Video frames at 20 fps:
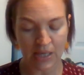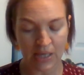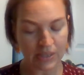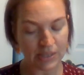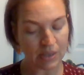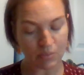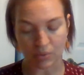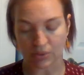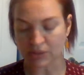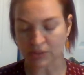
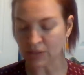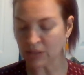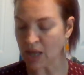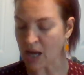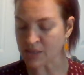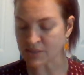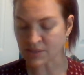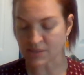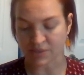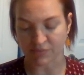There were
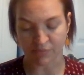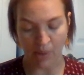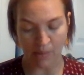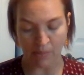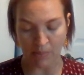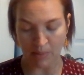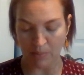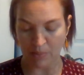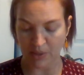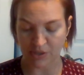lots of
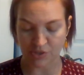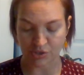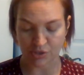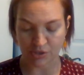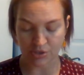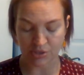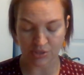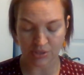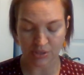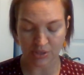baby
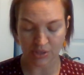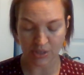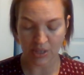pictures.